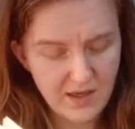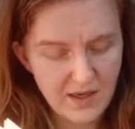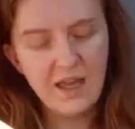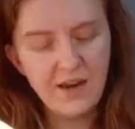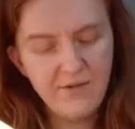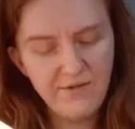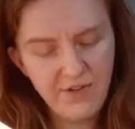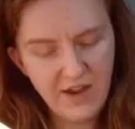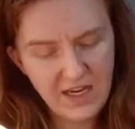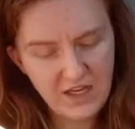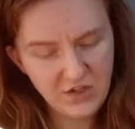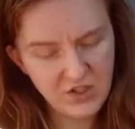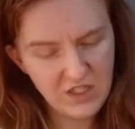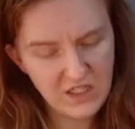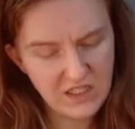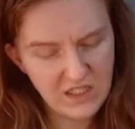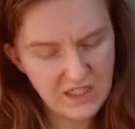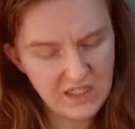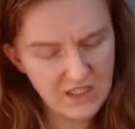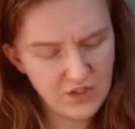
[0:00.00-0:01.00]
In vain
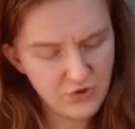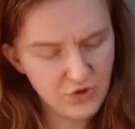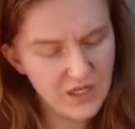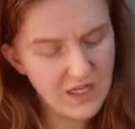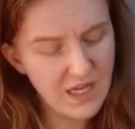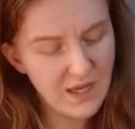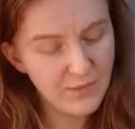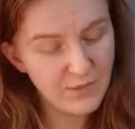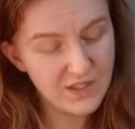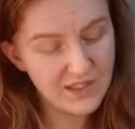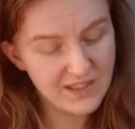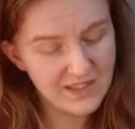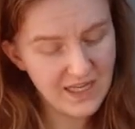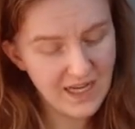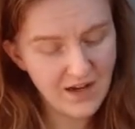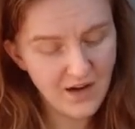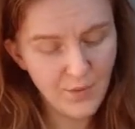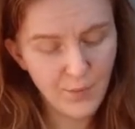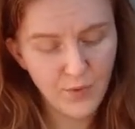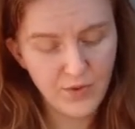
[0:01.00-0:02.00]
she did entreat him to
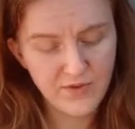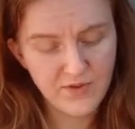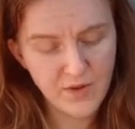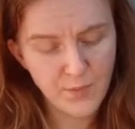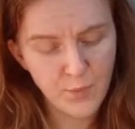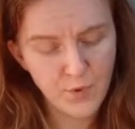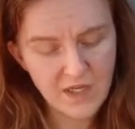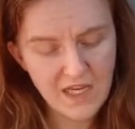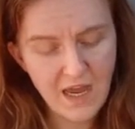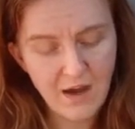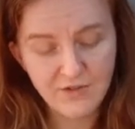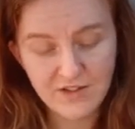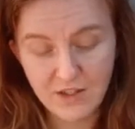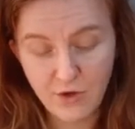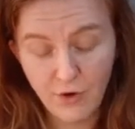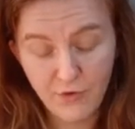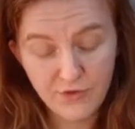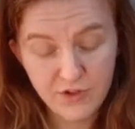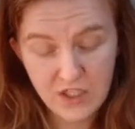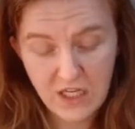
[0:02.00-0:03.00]
stand up with somebody else
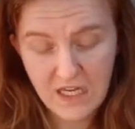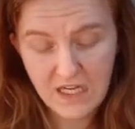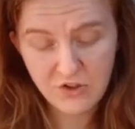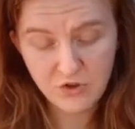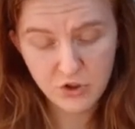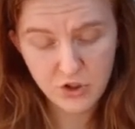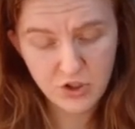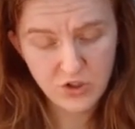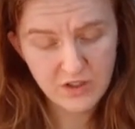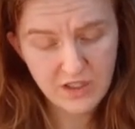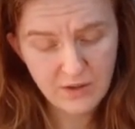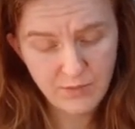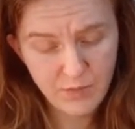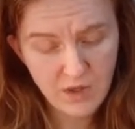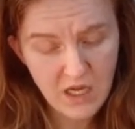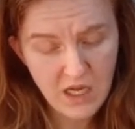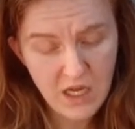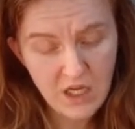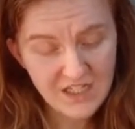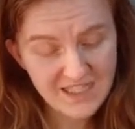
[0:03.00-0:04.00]
and offer to introduce him
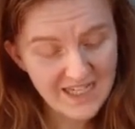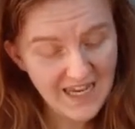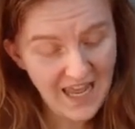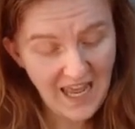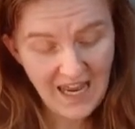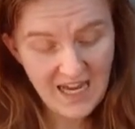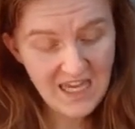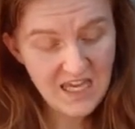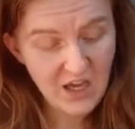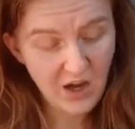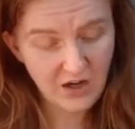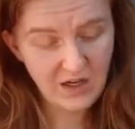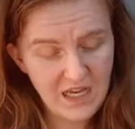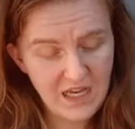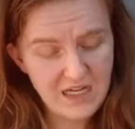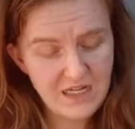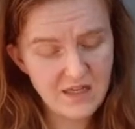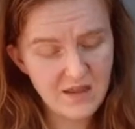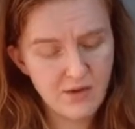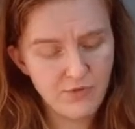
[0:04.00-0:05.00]
to any
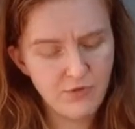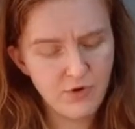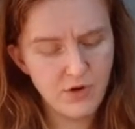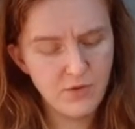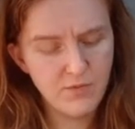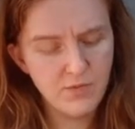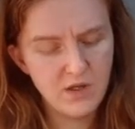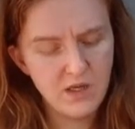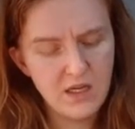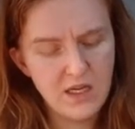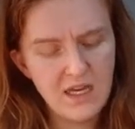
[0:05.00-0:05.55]
lady in the room.